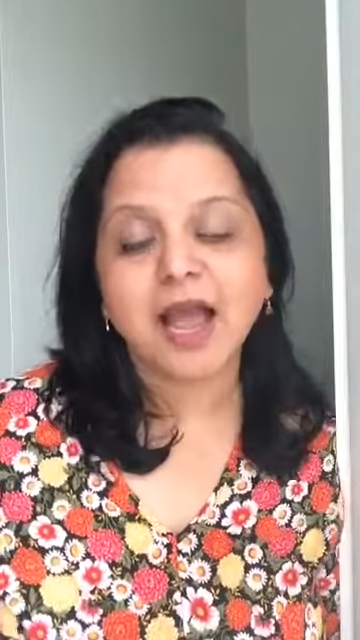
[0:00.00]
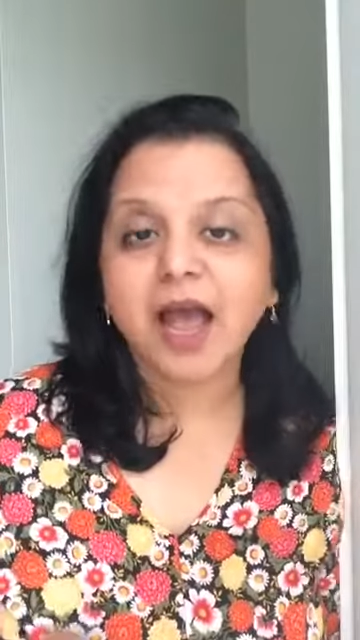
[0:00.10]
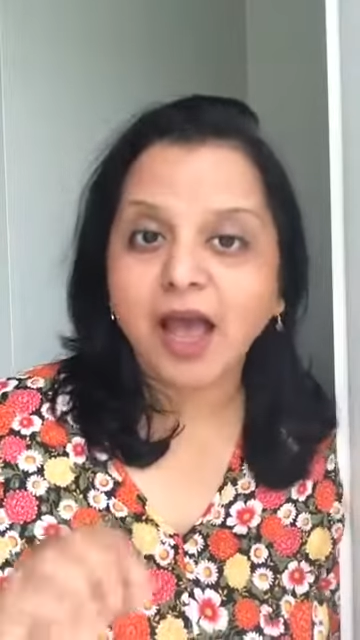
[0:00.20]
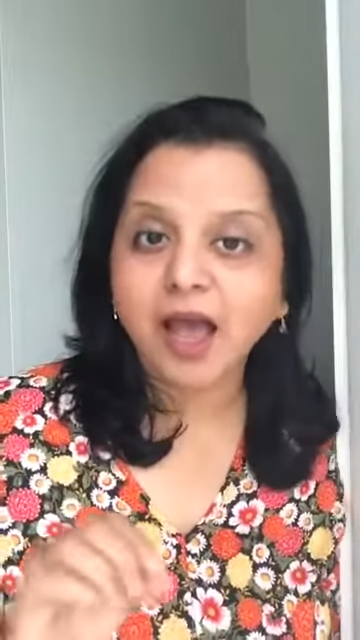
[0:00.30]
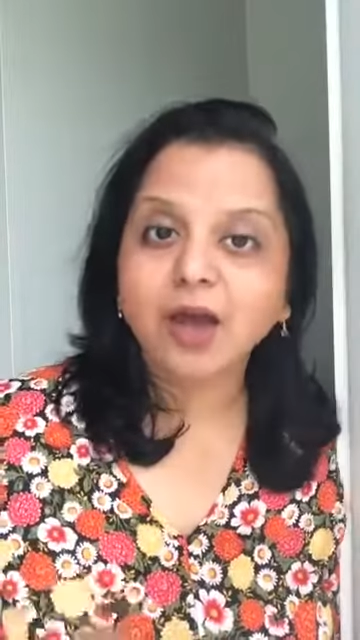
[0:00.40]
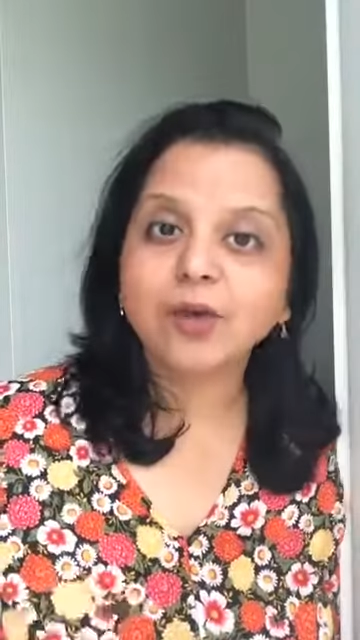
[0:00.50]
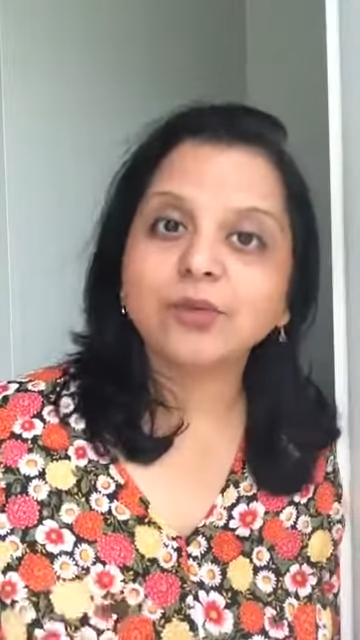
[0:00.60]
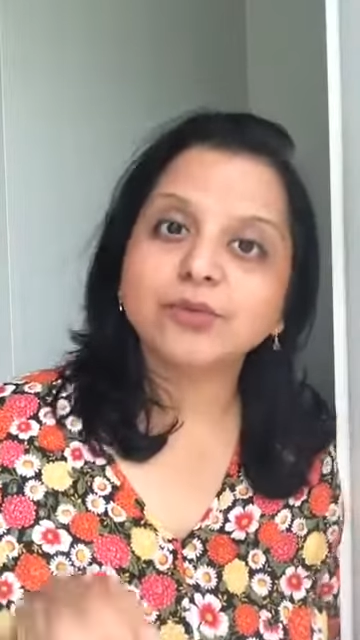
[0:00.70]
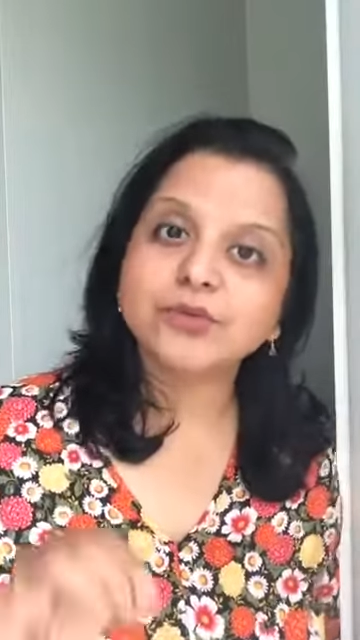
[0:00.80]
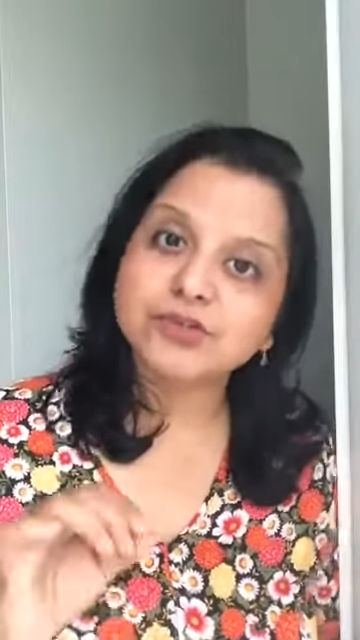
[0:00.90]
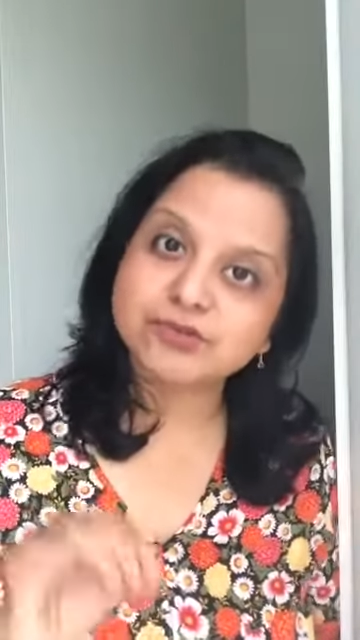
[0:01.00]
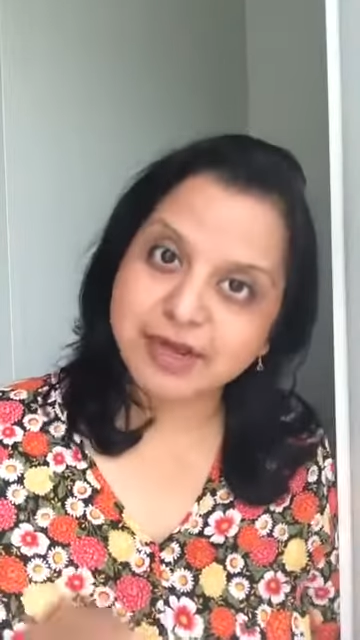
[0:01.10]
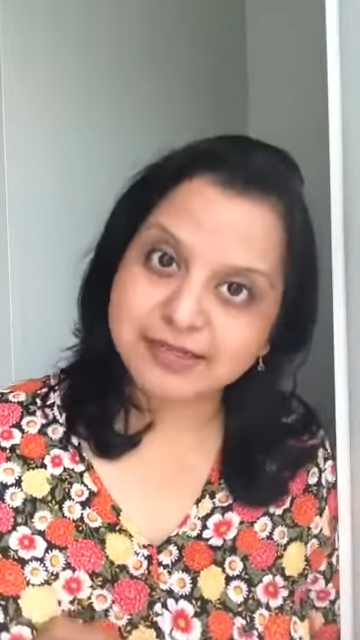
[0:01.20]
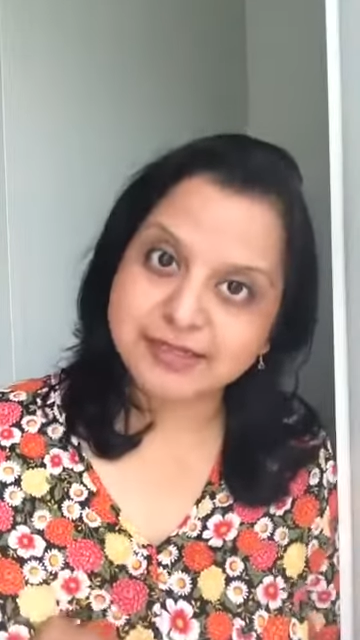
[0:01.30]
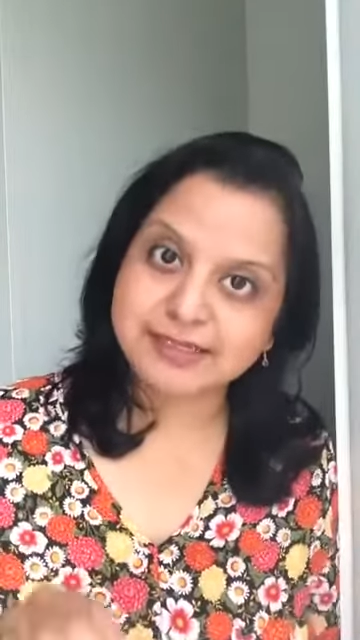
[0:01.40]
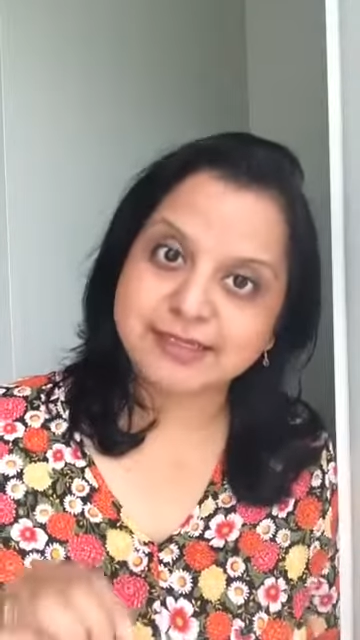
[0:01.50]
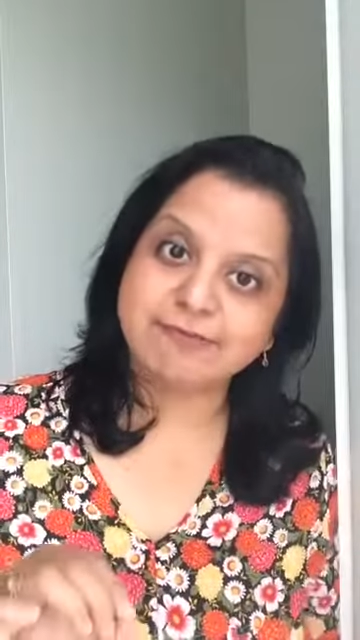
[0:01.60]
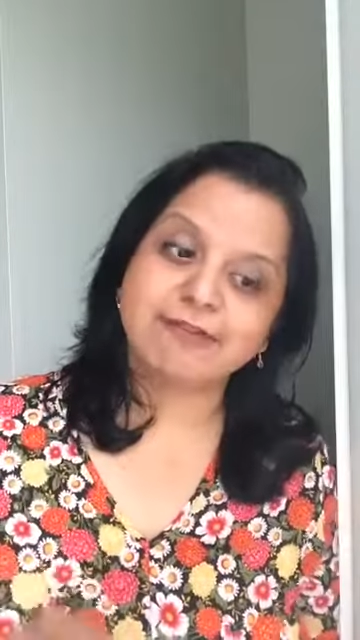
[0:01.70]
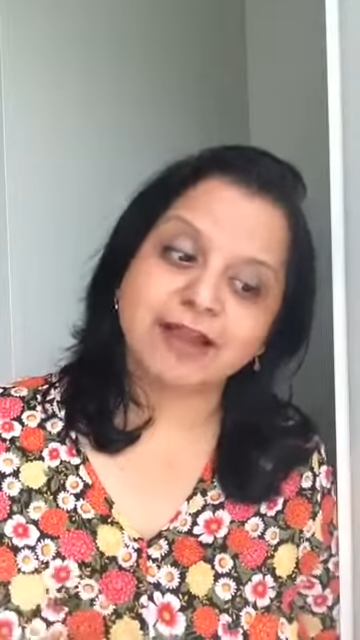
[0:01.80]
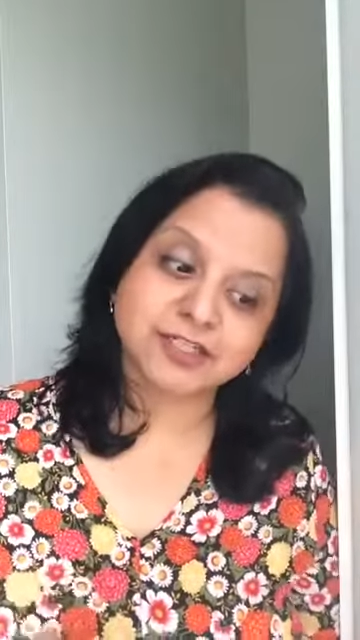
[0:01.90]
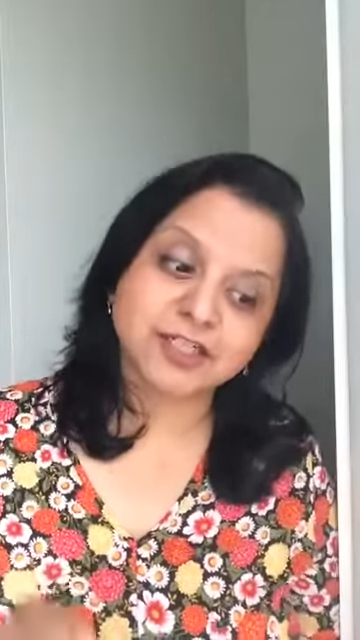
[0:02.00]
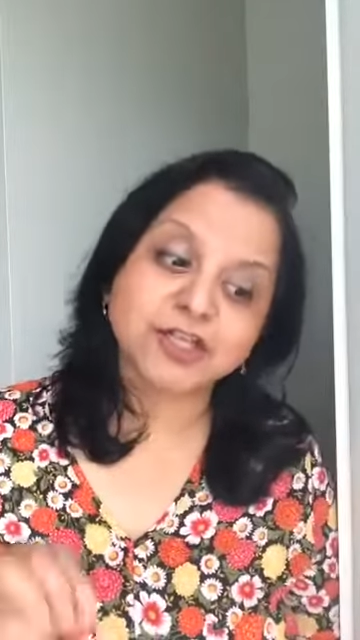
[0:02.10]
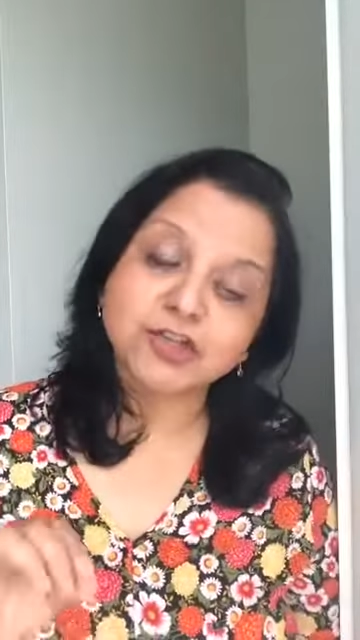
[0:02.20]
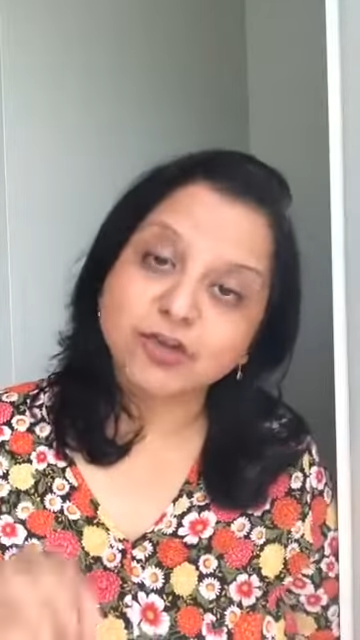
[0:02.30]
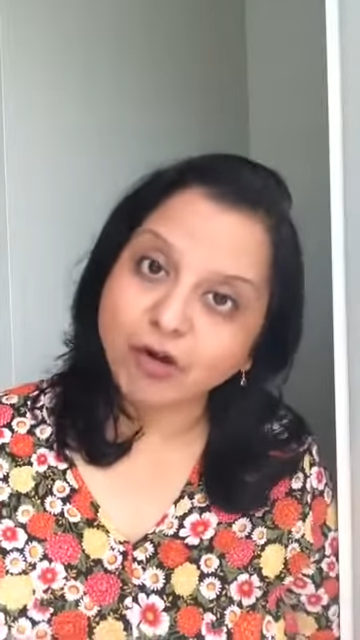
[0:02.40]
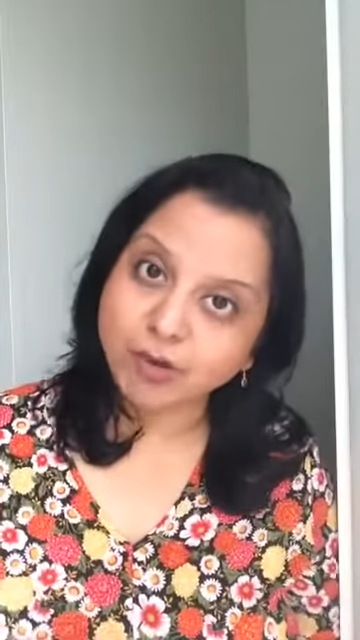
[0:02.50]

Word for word: how stress is affecting your